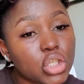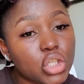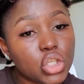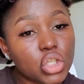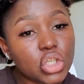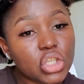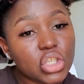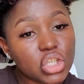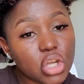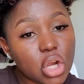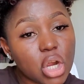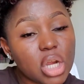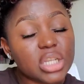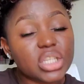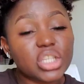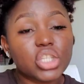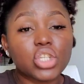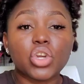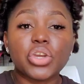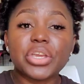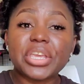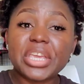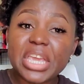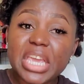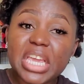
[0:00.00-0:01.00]
to start
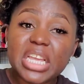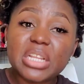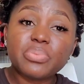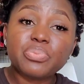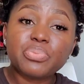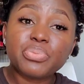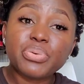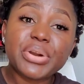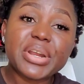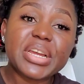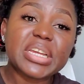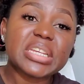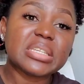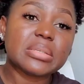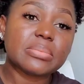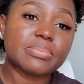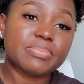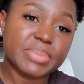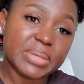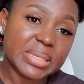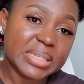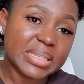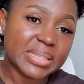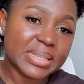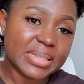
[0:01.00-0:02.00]
your heat press
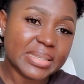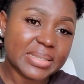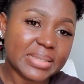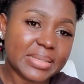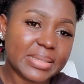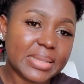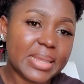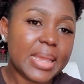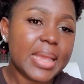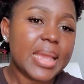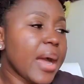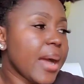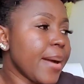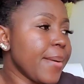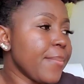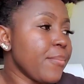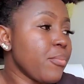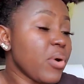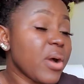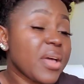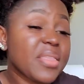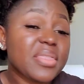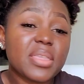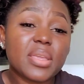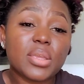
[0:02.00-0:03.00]
business.
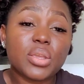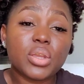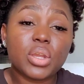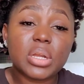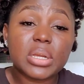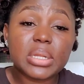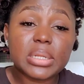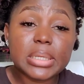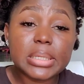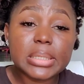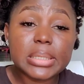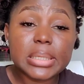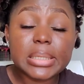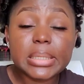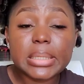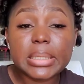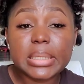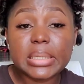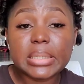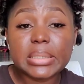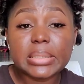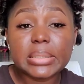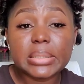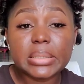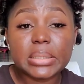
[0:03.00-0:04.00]
One thing you're gonna need
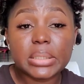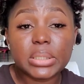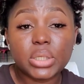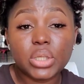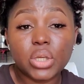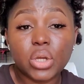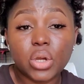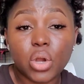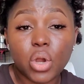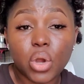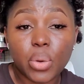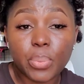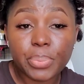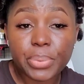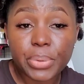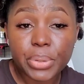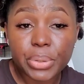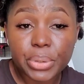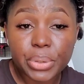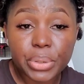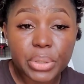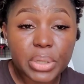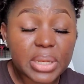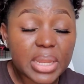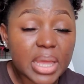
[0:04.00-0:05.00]
is your
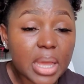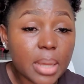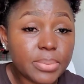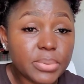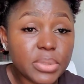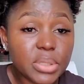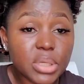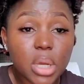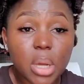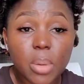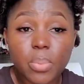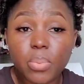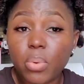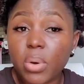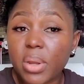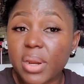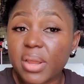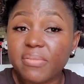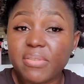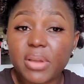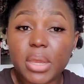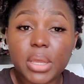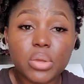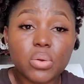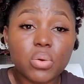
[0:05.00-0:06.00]
computer, laptop,
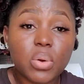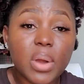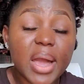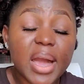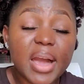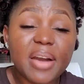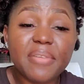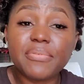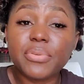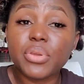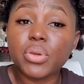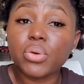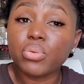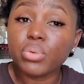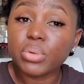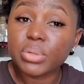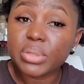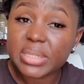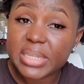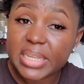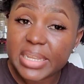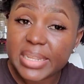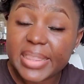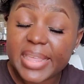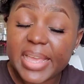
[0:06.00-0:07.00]
whatever you have. You will
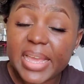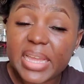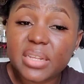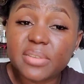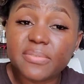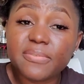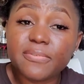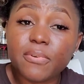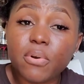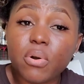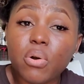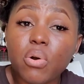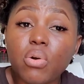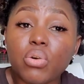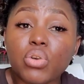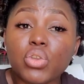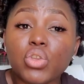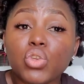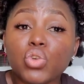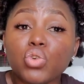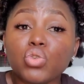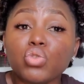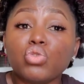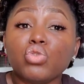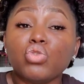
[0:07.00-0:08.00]
need that for
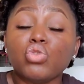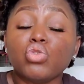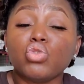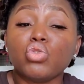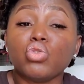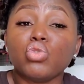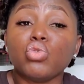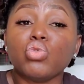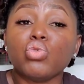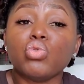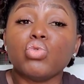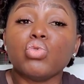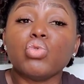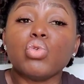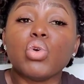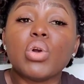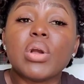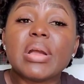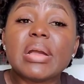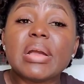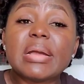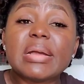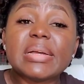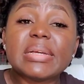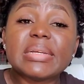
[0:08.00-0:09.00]
you to
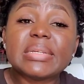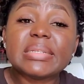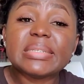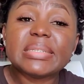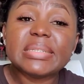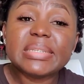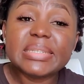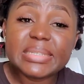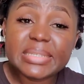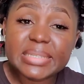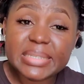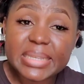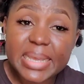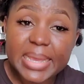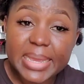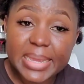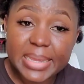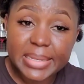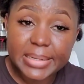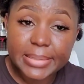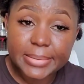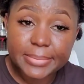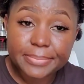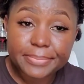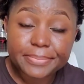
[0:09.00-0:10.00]

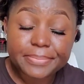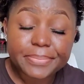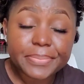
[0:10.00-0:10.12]
design